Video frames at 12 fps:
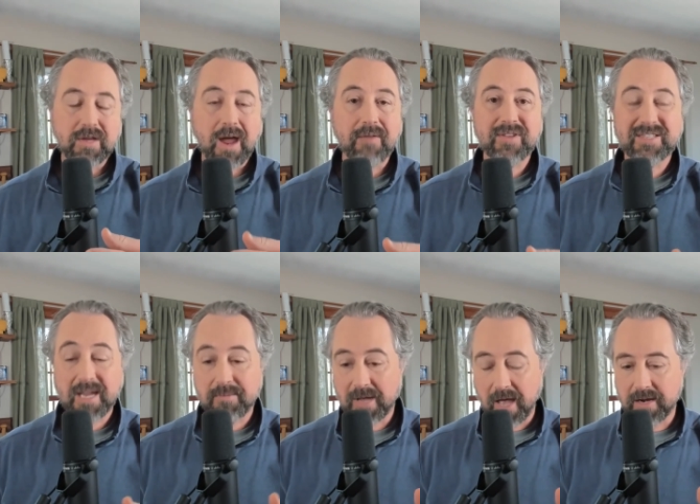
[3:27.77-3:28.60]
You have the
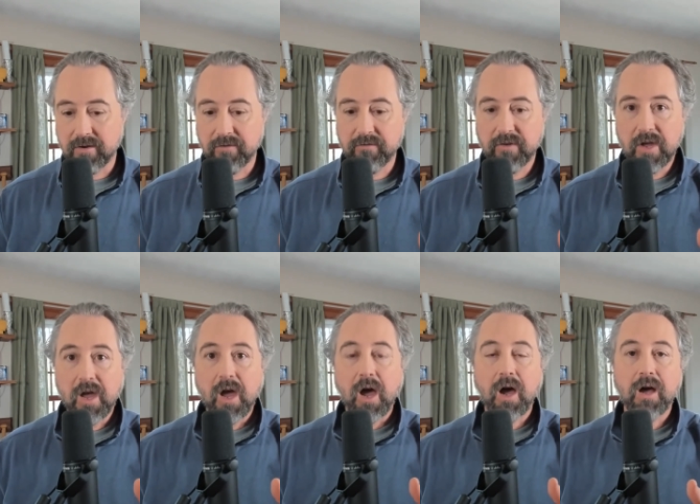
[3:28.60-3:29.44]
same kind of
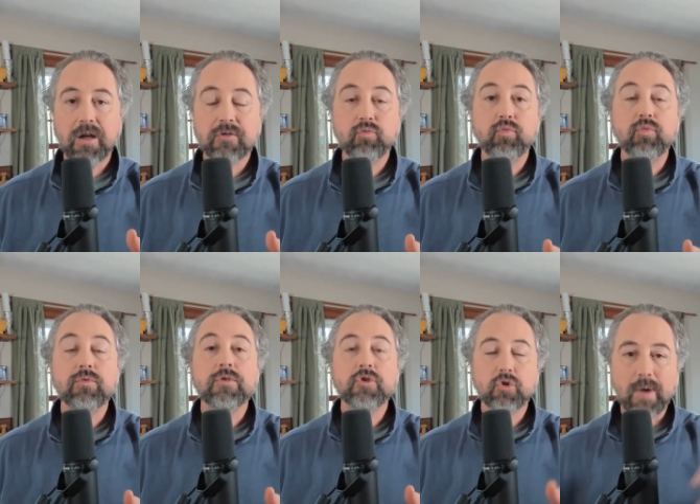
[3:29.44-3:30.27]
uh,
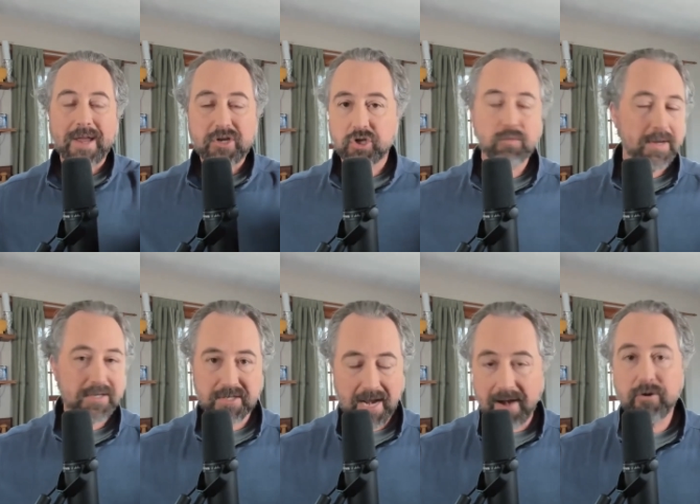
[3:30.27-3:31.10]
duration risk
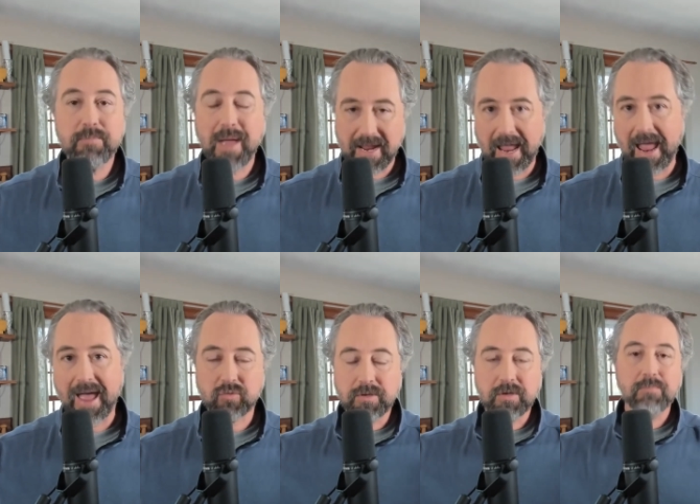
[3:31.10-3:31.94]
that every bank
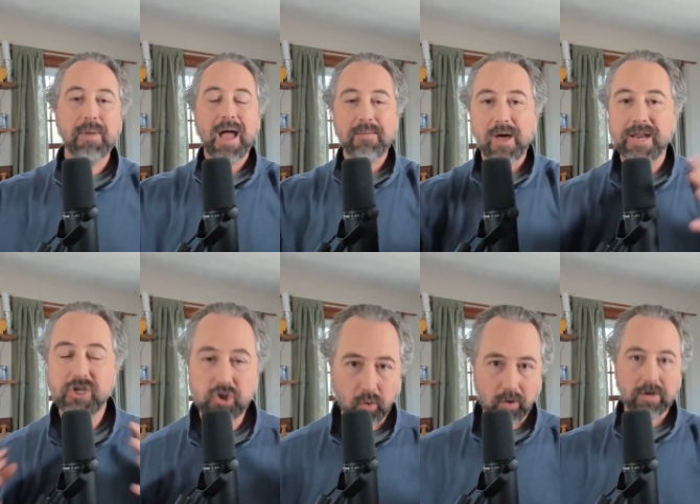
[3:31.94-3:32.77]
has. You buy money
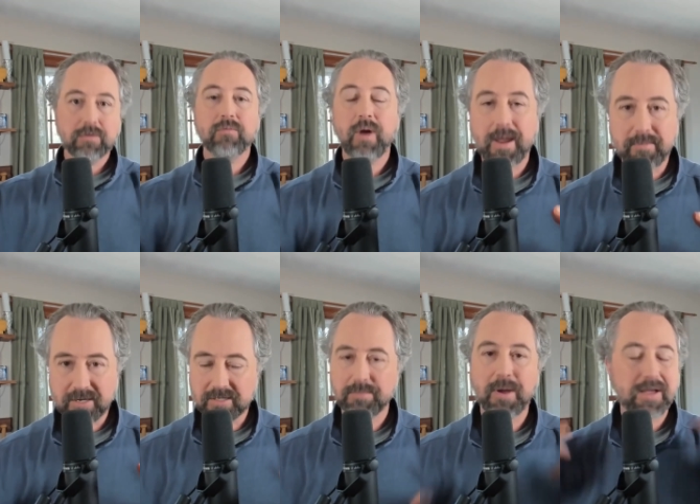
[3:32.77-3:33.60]
short, right?
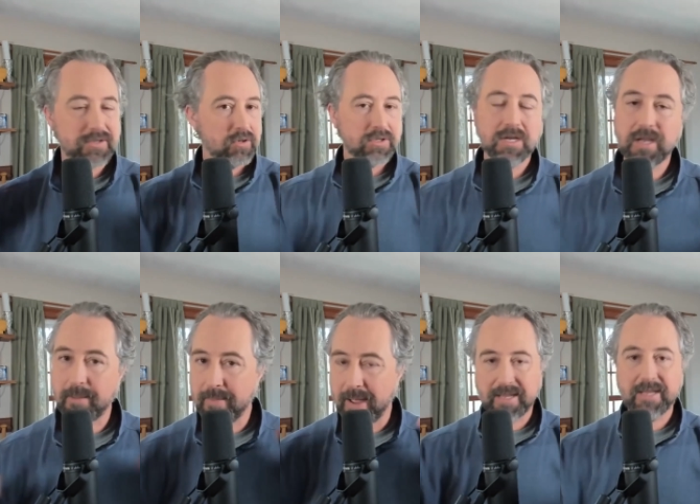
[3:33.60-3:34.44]
Because depositors can come
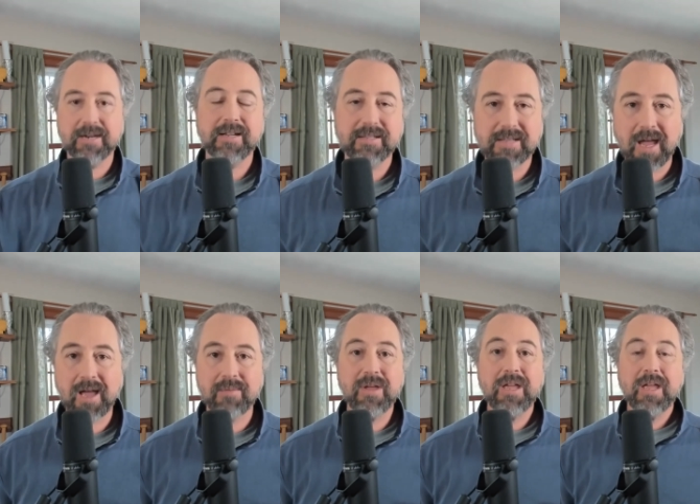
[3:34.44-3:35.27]
back and get it any time.